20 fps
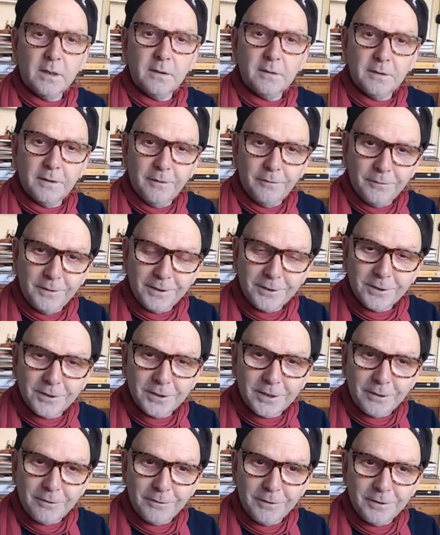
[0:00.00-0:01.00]
of
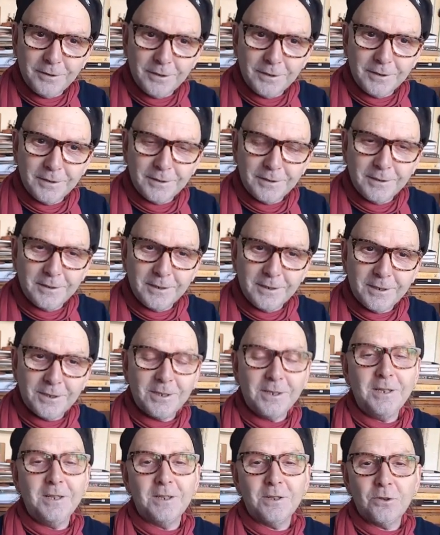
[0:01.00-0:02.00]
necessarily the
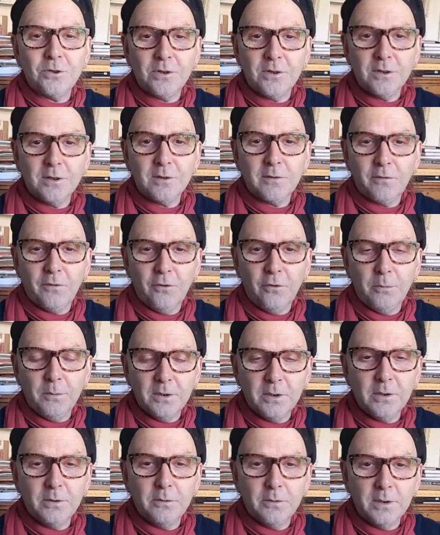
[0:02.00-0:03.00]
deceased
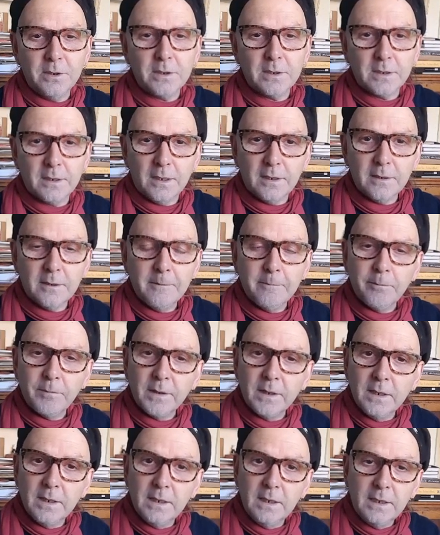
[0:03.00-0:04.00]
transforming, or it's that.
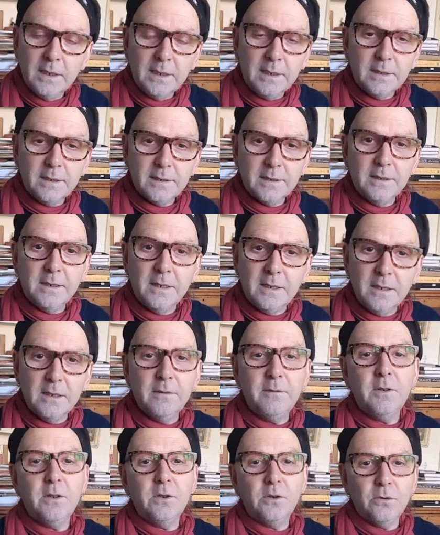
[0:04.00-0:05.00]
It's the
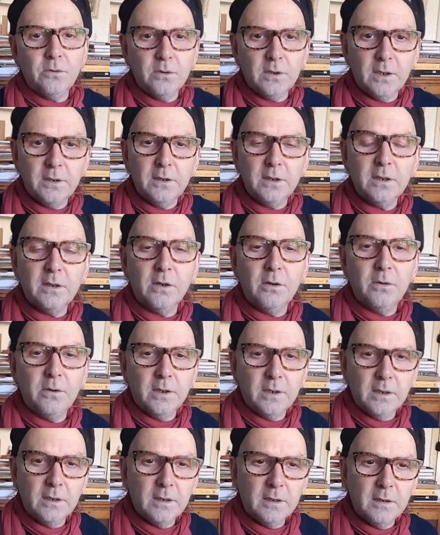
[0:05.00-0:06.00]
individual
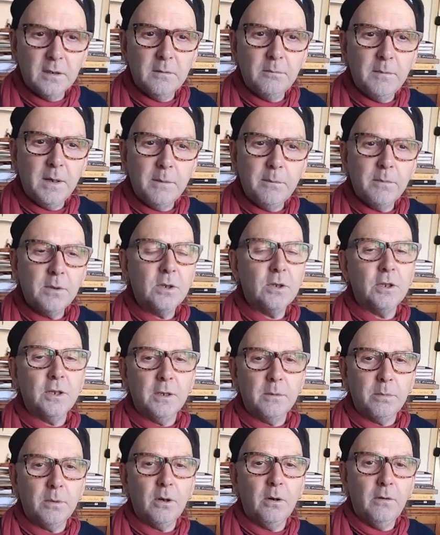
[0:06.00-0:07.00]
undergoing the
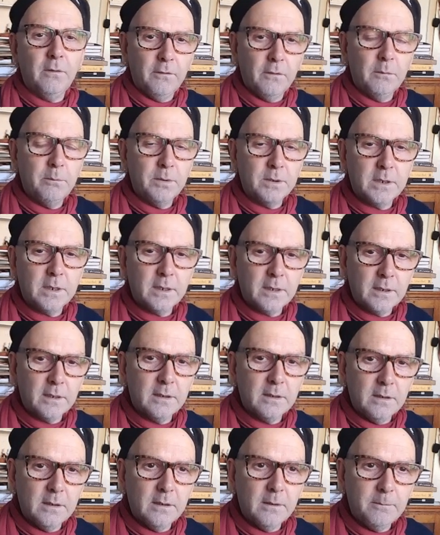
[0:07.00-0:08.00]
membership of a
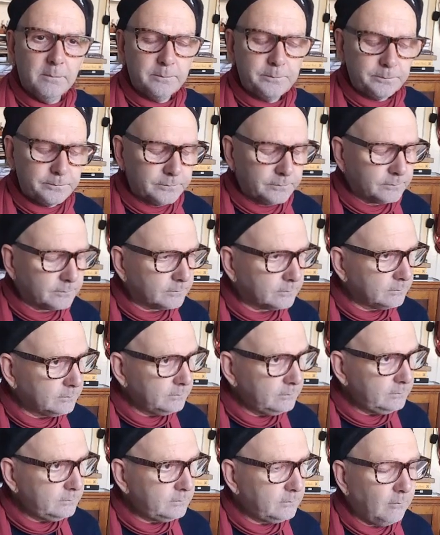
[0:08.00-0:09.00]
particular
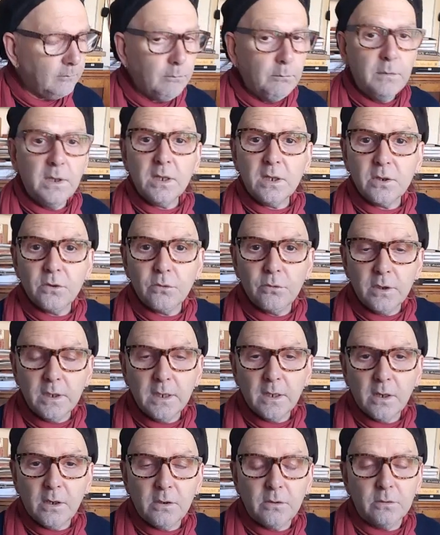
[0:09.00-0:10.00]
mystery
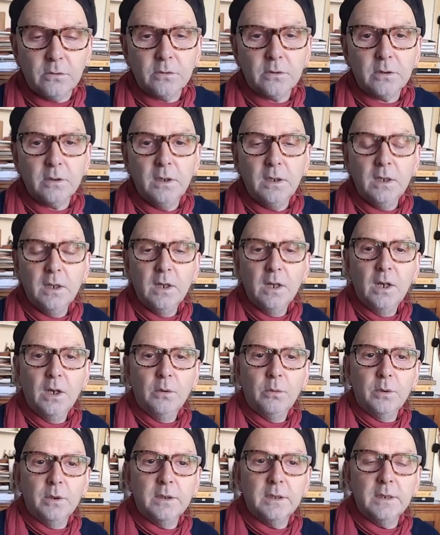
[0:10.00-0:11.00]
cult
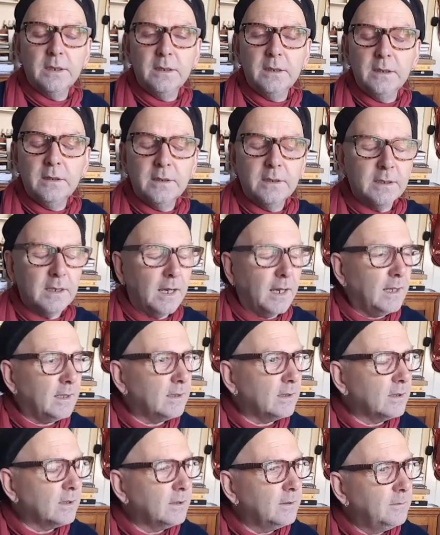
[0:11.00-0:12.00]
within
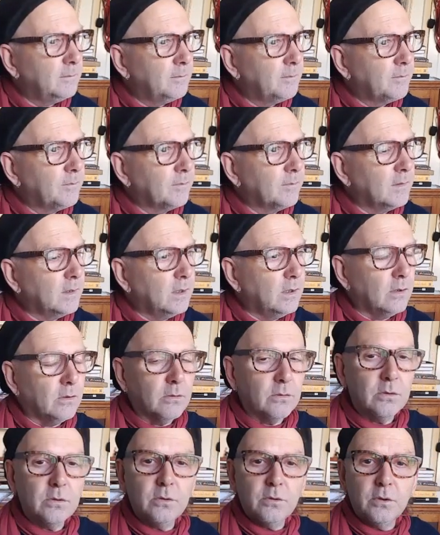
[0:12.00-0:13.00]
that,
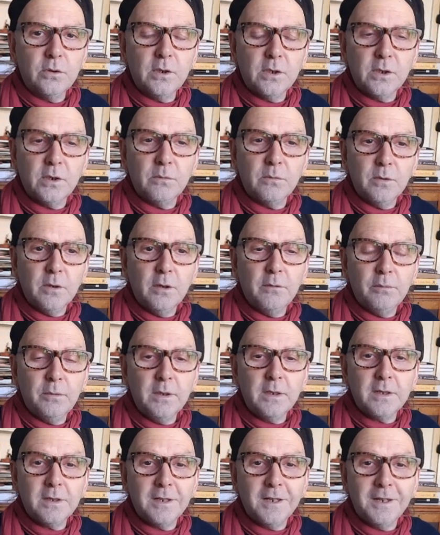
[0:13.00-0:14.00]
tradition, of
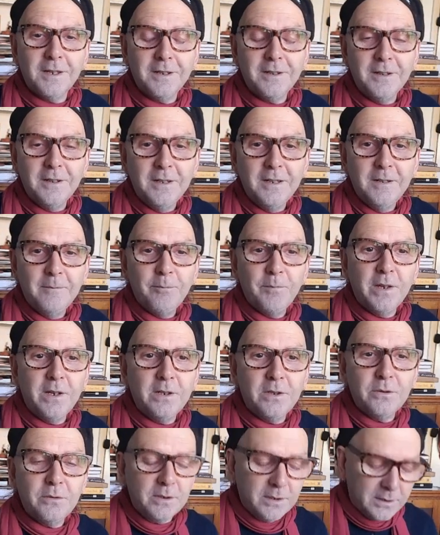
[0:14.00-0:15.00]
which they do